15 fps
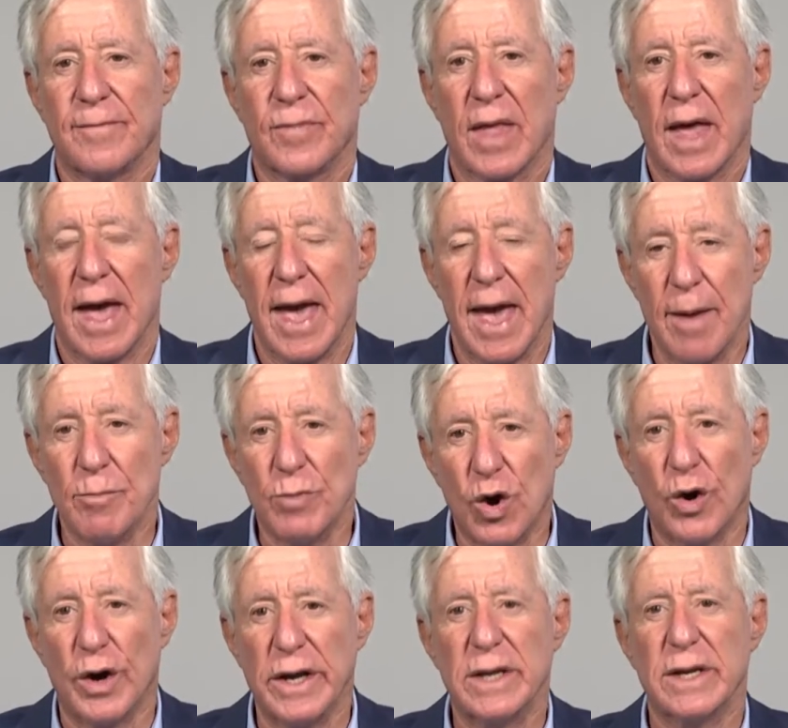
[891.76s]
A
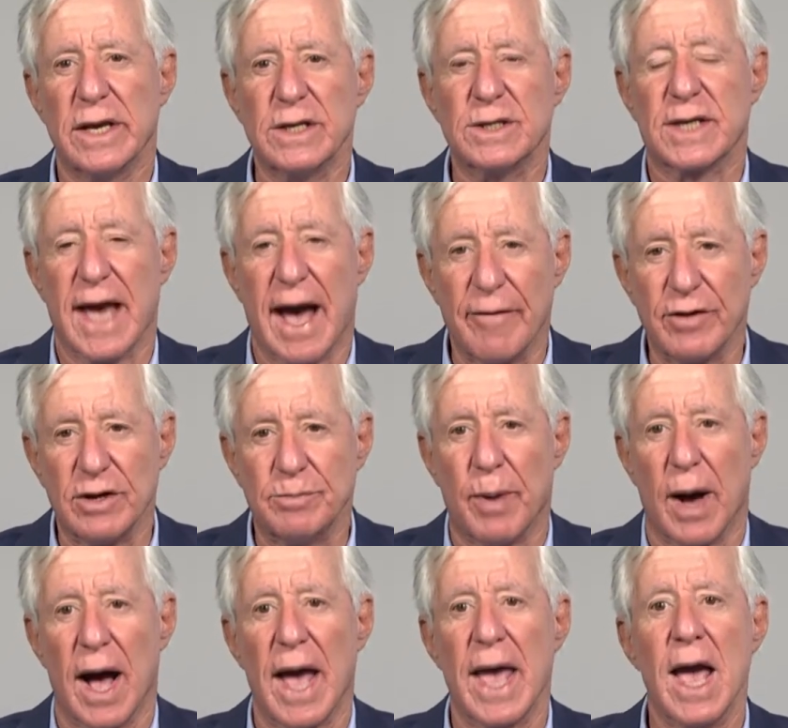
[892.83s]
hemorrhoid is covered
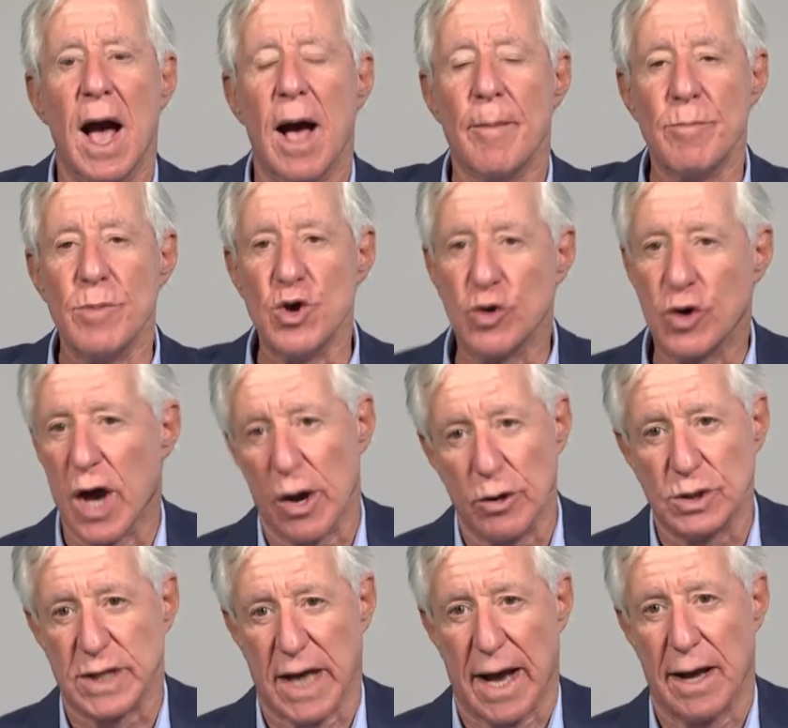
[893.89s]
by
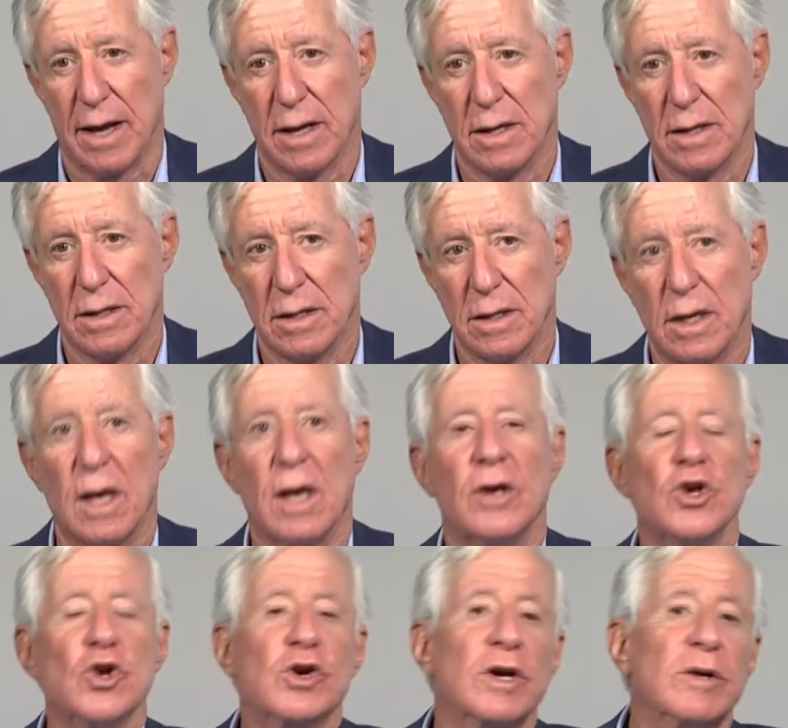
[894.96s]
mucosa.
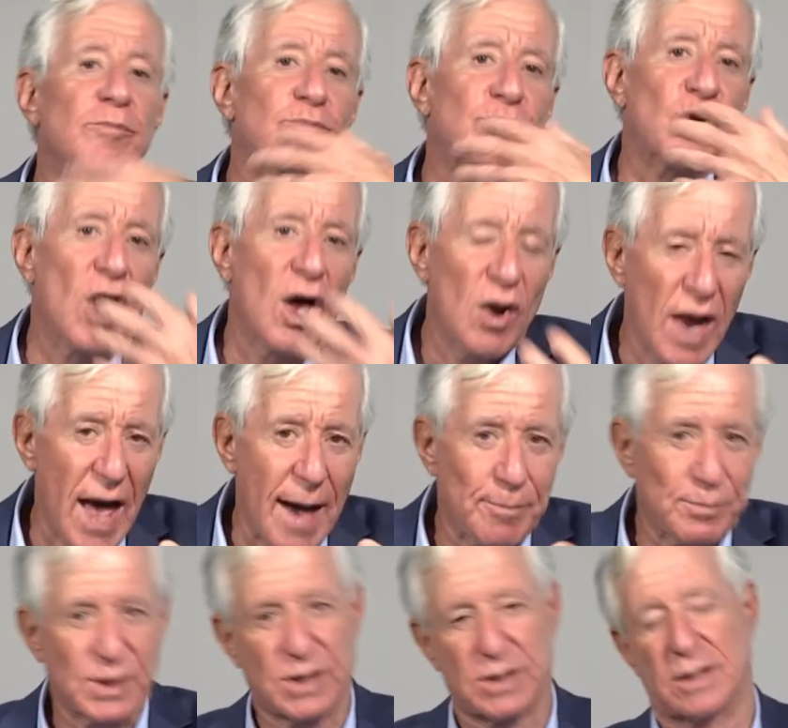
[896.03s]
You can
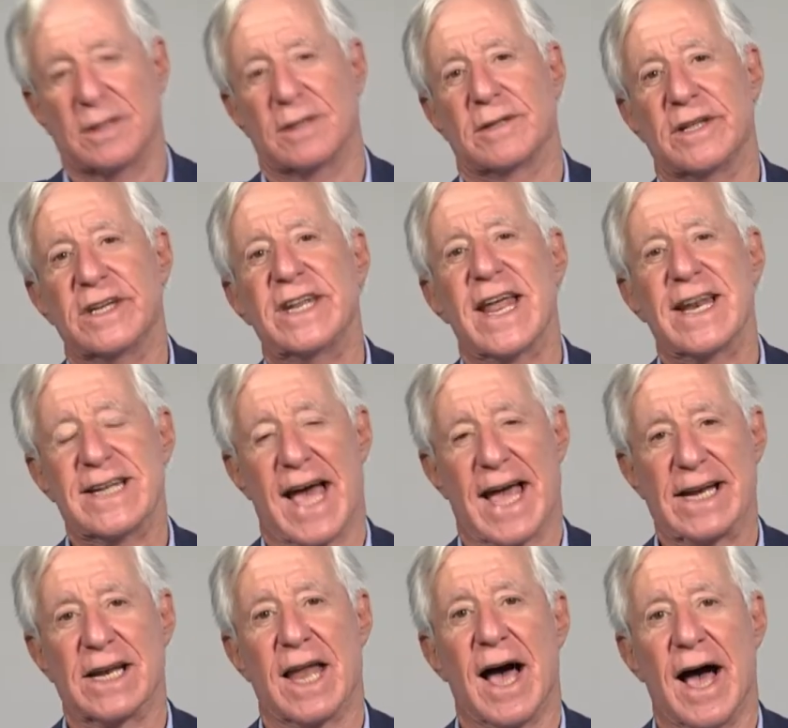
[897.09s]
prolapse the dentate
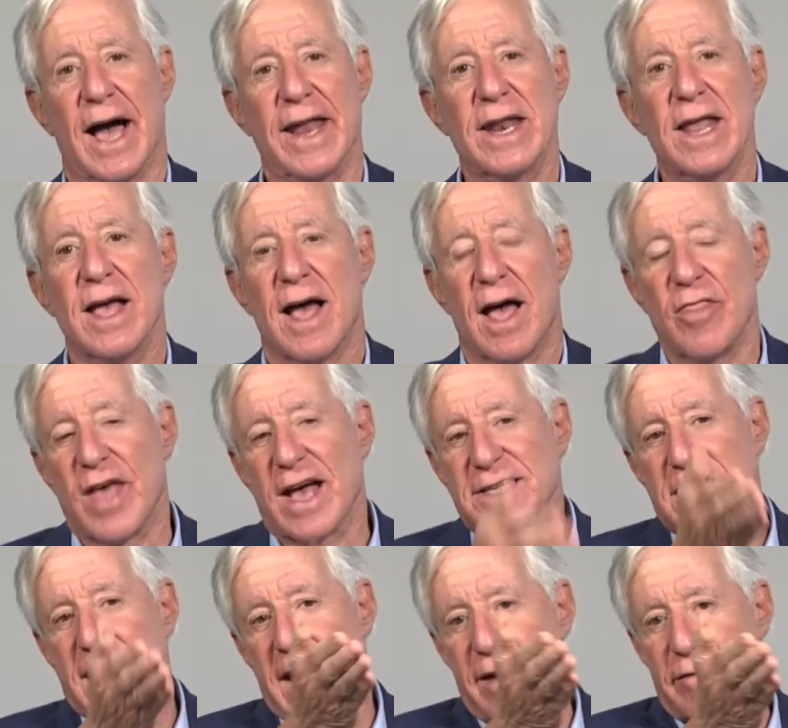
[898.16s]
line and thus
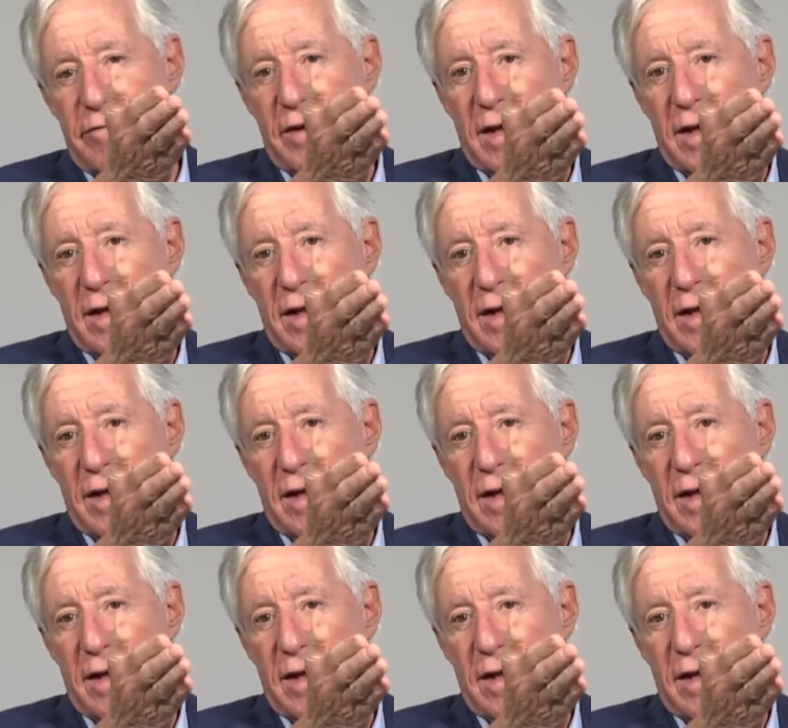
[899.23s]
have